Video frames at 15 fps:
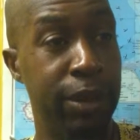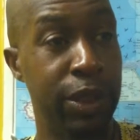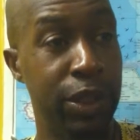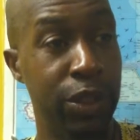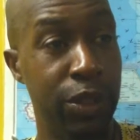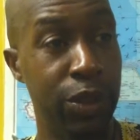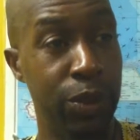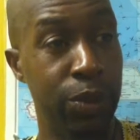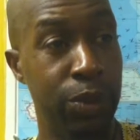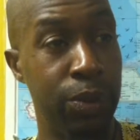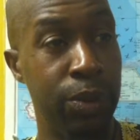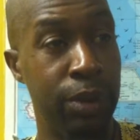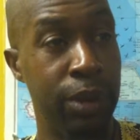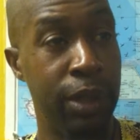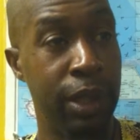to do
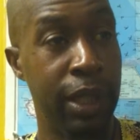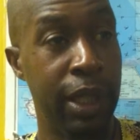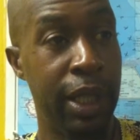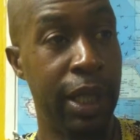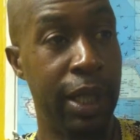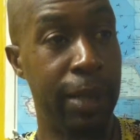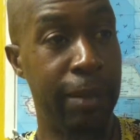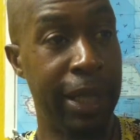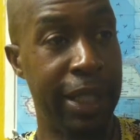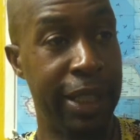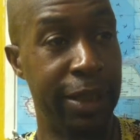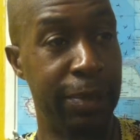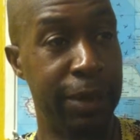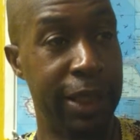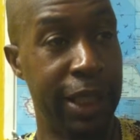at
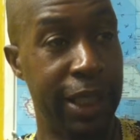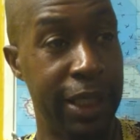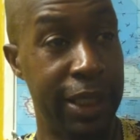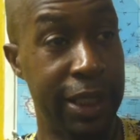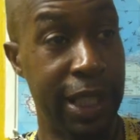this particular